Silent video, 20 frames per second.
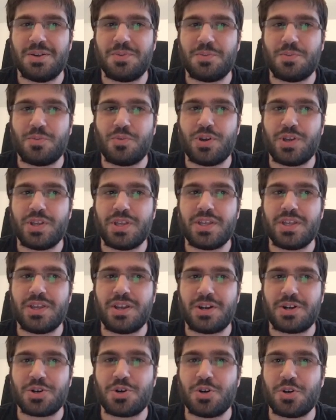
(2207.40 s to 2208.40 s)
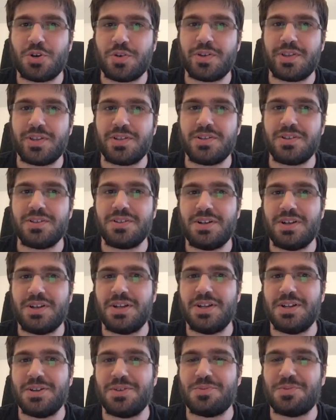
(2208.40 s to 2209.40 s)
We are growing.
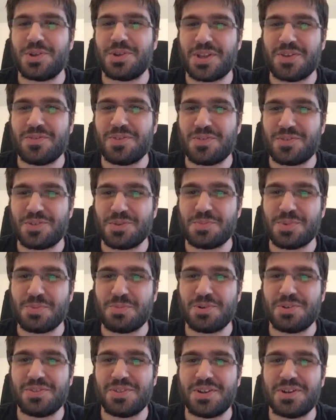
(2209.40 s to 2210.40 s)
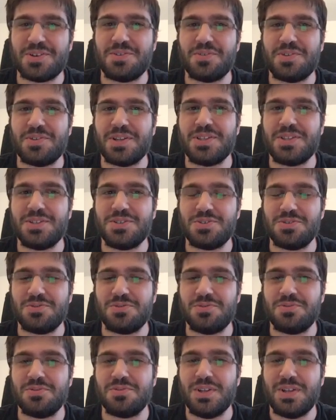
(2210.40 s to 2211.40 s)
We have a few people there already,
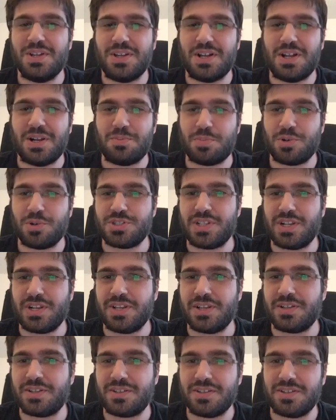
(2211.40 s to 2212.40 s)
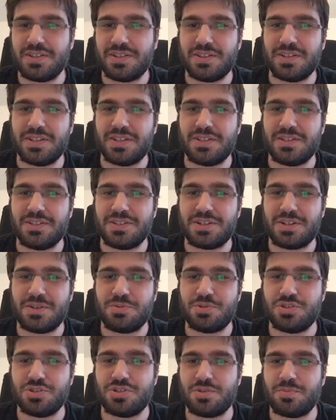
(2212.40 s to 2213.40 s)
so I'll post a link in the
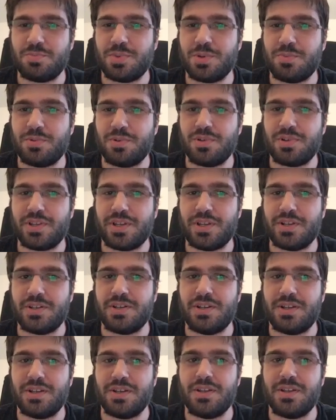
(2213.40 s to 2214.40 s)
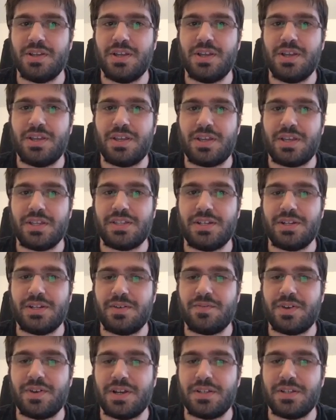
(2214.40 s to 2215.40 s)
description so people can get an
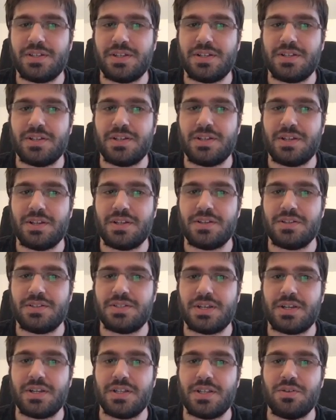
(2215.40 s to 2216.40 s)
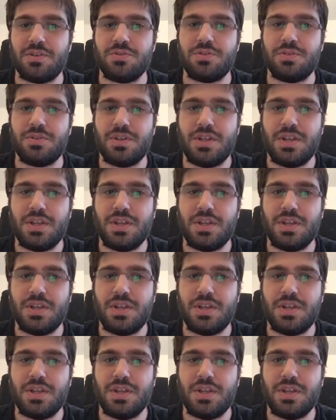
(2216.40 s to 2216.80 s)
invite and check it out.